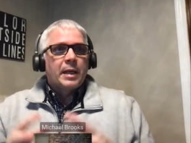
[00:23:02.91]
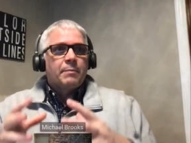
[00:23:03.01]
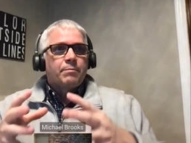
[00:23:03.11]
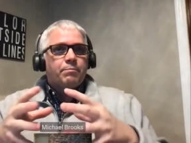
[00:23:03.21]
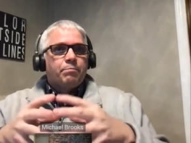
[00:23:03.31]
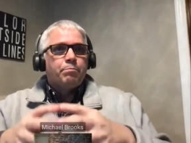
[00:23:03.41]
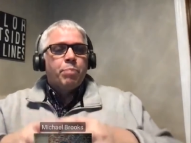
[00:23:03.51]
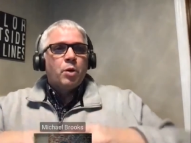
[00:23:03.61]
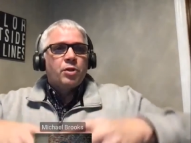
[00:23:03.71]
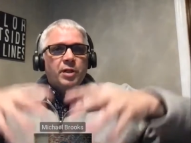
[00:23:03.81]
it
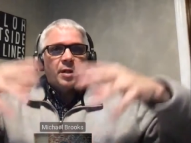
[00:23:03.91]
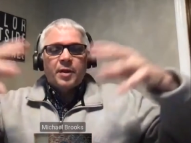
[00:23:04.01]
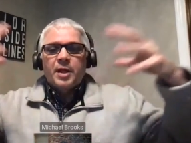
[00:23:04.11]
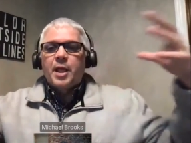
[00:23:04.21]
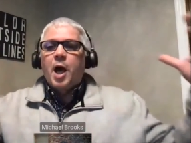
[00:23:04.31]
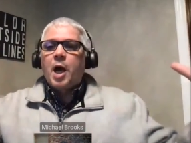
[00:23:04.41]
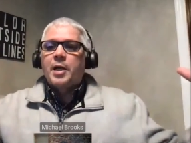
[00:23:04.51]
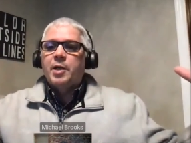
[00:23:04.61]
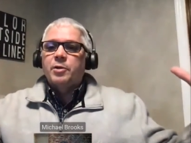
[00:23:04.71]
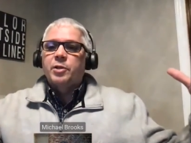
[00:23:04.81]
boost the
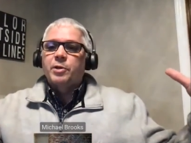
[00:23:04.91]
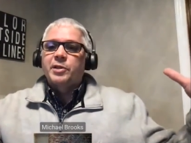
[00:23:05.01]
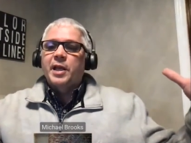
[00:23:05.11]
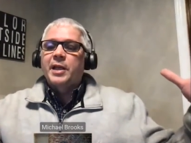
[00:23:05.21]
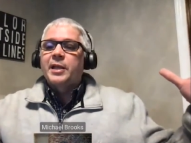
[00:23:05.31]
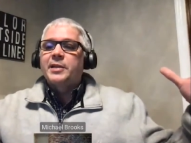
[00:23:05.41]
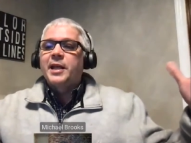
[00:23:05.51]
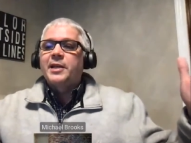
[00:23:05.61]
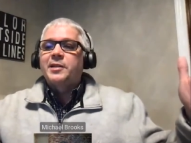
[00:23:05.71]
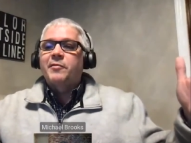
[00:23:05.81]
audio, so to say, and it
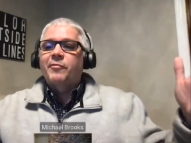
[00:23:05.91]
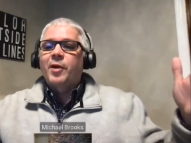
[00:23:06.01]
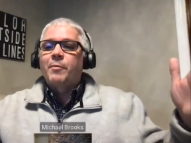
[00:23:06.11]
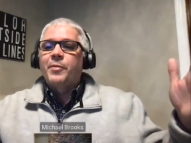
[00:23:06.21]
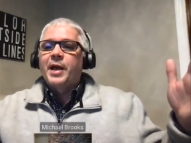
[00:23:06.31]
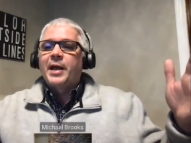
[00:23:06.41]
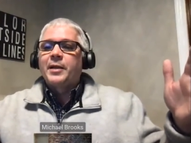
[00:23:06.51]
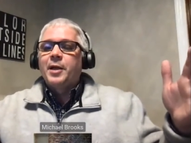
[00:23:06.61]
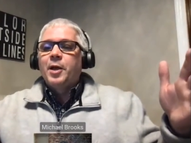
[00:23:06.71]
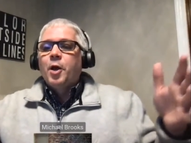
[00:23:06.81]
takes it from
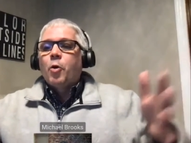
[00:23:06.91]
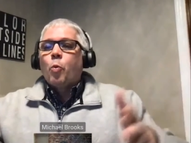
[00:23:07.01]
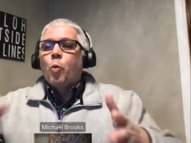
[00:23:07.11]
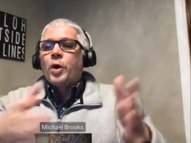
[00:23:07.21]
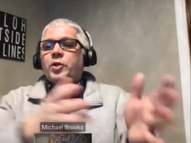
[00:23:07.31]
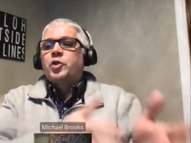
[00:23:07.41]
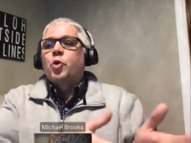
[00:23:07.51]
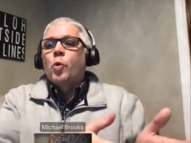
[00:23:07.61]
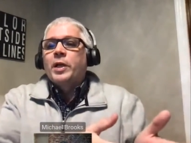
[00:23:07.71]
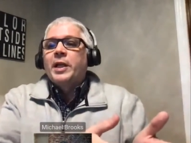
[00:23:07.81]
that
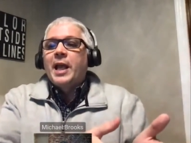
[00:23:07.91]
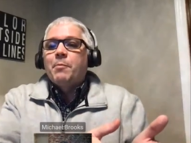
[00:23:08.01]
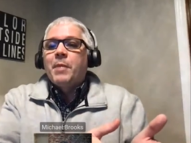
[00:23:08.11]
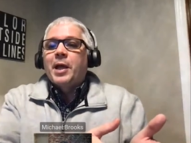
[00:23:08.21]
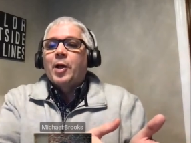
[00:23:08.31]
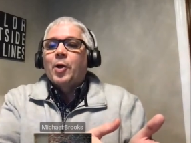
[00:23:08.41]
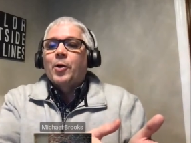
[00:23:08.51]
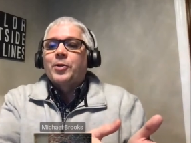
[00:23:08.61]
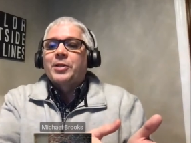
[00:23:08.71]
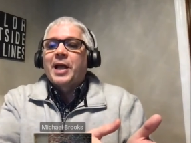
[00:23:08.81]
128
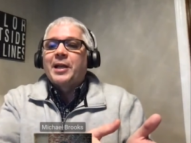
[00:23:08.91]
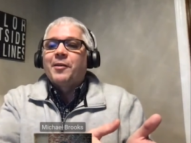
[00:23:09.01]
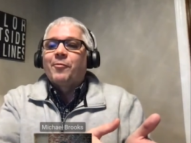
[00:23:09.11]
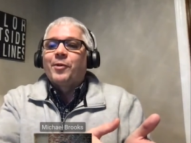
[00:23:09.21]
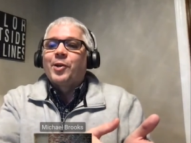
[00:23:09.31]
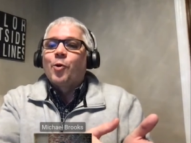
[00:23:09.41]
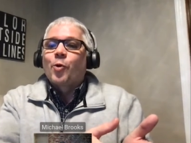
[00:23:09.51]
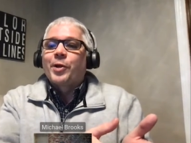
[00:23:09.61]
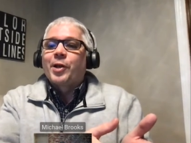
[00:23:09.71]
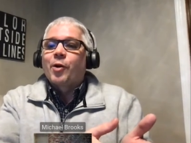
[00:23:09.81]
megahertz kind of
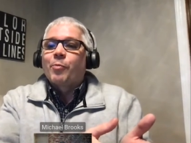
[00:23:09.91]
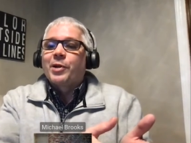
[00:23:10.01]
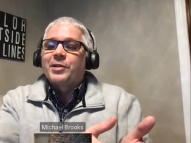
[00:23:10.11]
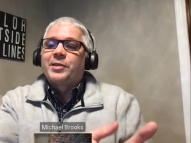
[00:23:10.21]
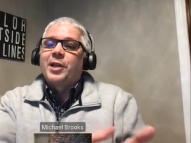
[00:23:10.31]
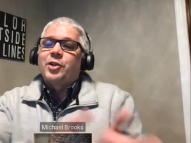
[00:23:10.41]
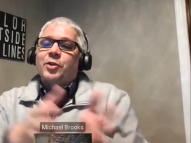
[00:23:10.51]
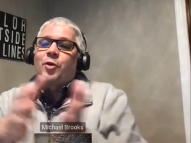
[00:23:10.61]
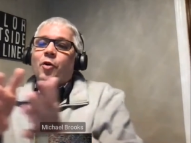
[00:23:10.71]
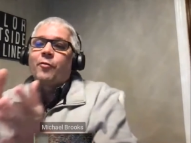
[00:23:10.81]
recording or
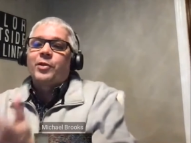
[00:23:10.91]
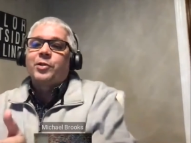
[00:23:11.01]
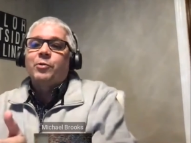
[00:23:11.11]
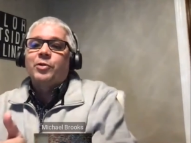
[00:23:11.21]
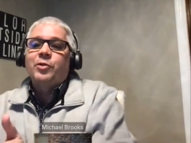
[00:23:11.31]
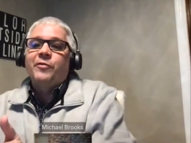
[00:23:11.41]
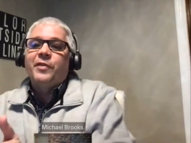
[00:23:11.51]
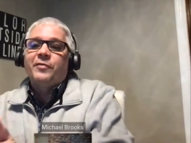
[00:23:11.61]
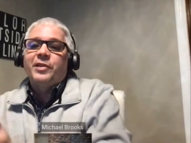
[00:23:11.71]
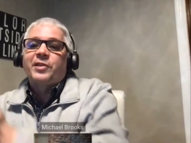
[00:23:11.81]
presentation over to a
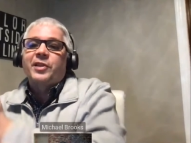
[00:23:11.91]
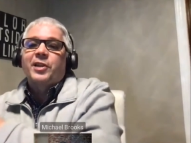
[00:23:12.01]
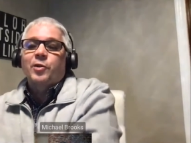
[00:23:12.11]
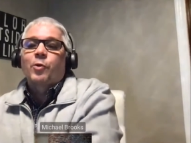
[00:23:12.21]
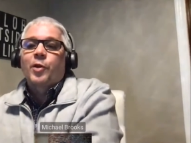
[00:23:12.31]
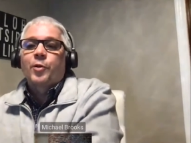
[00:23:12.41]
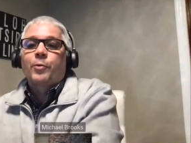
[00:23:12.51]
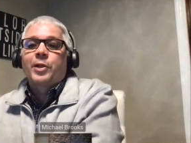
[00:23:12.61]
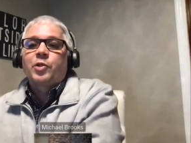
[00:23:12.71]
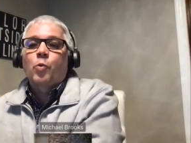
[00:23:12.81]
256 or a
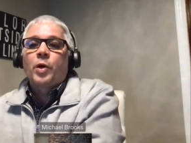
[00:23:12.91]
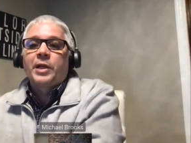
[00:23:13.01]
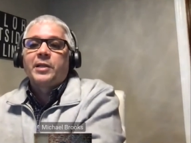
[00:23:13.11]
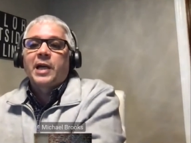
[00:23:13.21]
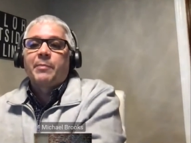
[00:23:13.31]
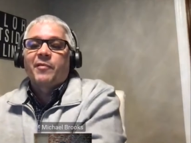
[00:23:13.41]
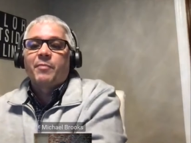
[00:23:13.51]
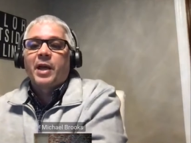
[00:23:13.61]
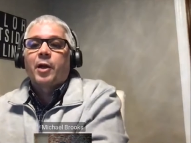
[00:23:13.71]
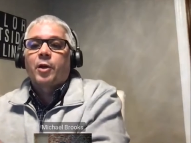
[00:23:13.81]
320 type of
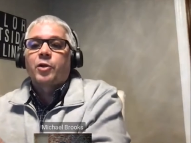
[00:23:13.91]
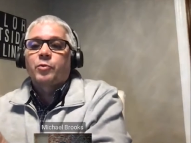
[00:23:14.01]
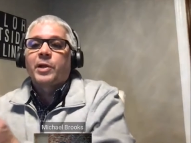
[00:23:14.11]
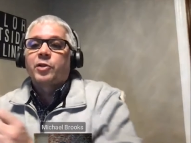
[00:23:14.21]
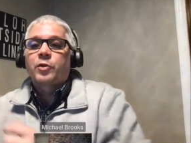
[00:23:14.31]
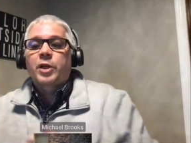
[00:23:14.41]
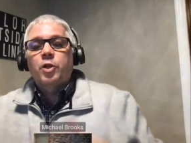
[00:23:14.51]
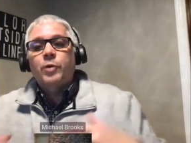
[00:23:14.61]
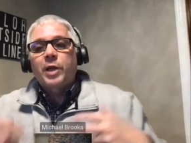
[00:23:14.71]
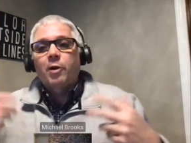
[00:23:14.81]
megahertz, right? So that
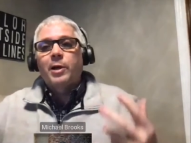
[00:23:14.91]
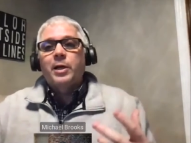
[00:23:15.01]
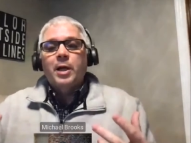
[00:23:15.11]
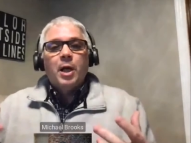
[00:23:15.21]
you hear it